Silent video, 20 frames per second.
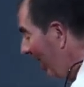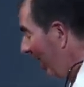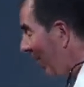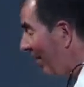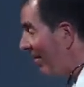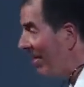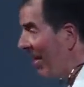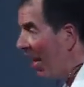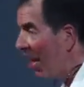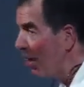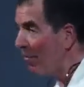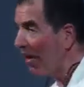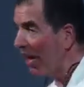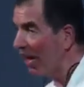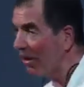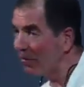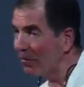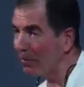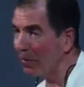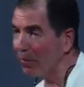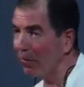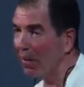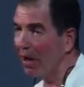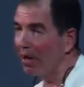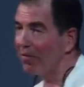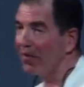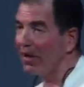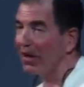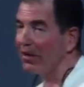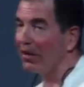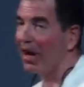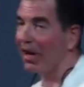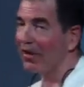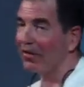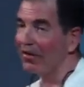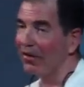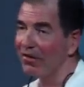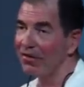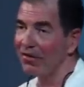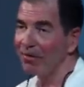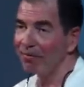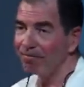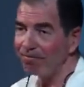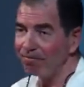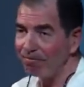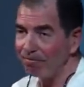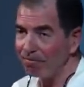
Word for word: It's nine miles from Welfare, Texas.